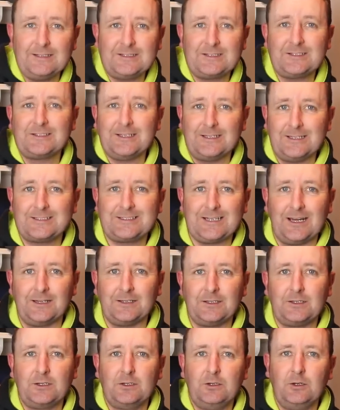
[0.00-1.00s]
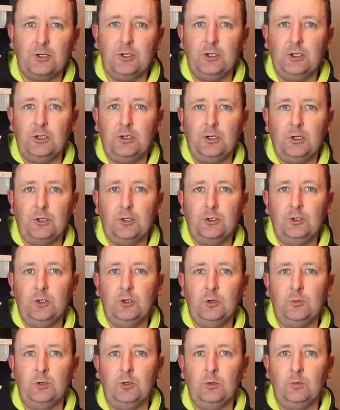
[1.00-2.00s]
this is in a tank on a
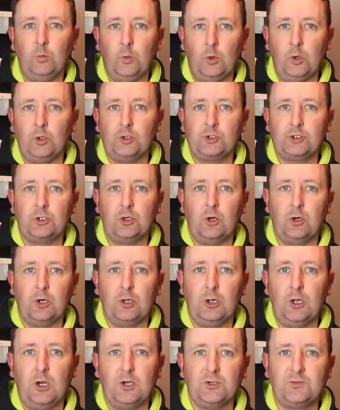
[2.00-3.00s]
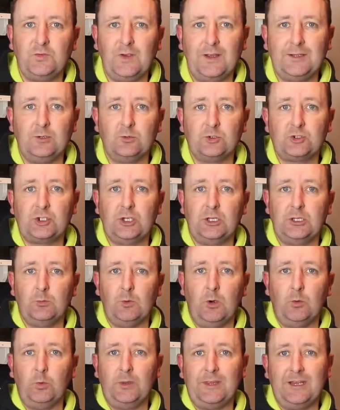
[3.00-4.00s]
normal water or a large venue, certainly
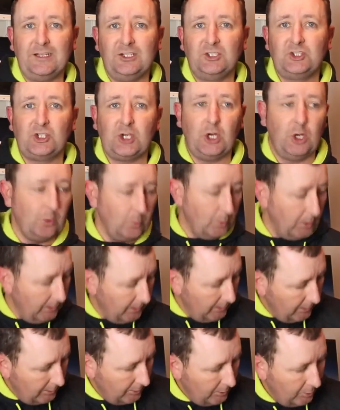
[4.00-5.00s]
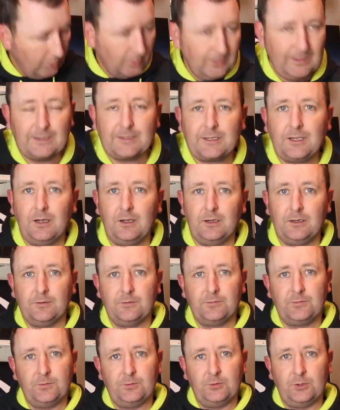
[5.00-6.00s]
one with any tow. All that kind
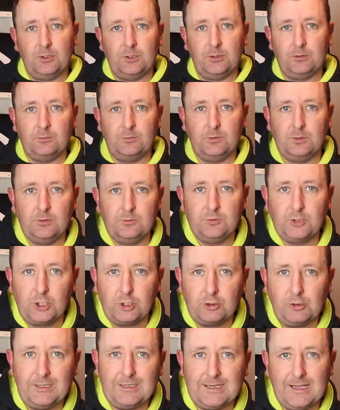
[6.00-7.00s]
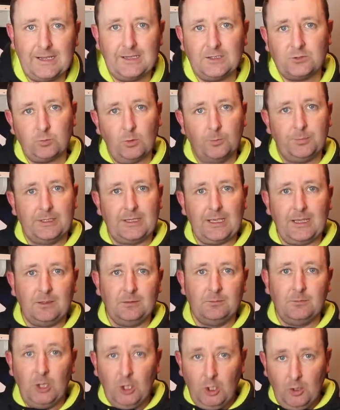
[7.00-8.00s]
of the green haze will be
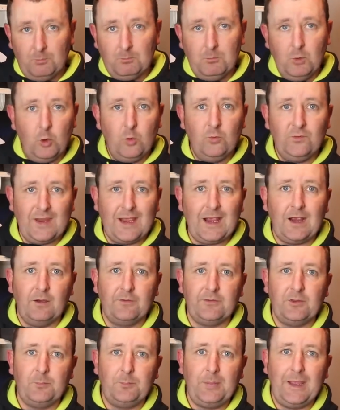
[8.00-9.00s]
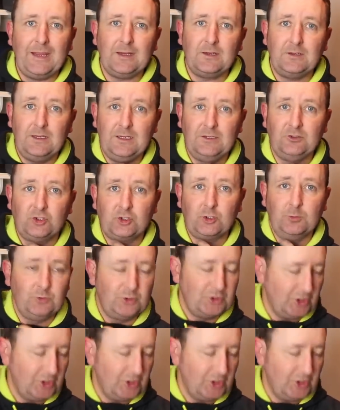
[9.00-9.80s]
getting moved out of the peg in some